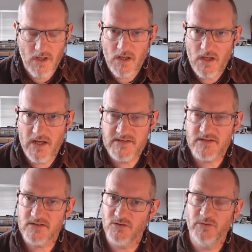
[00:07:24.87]
It's a
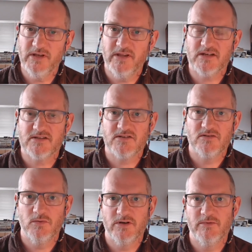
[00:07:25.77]
story that
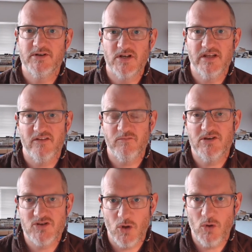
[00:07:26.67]
would originally have been
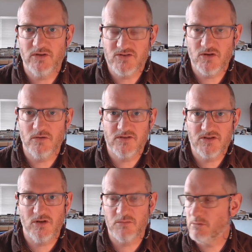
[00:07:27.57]
told and told and
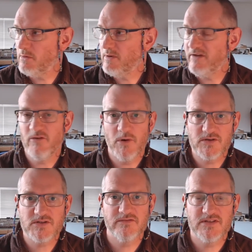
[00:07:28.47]
told, probably for
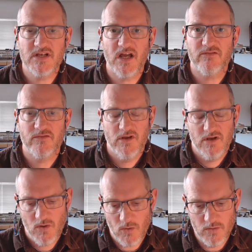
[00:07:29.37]
most of its life.
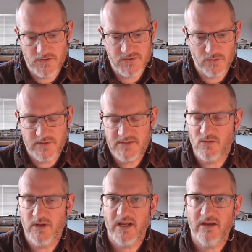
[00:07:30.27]
All the stories that
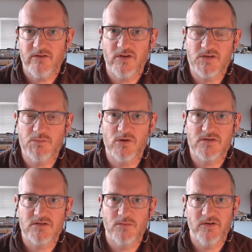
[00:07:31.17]
we have in those
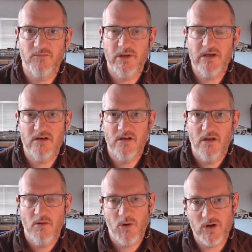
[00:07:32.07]
books would have been
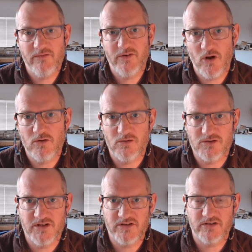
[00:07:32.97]
part of an oral
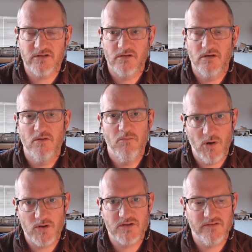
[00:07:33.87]
tradition,
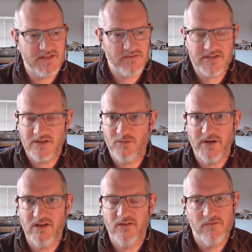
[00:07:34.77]
part of, as I've said
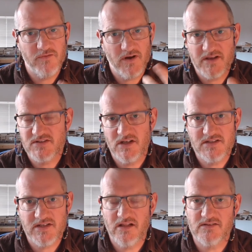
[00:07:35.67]
already, fireside
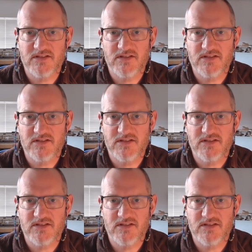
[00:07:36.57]
tales,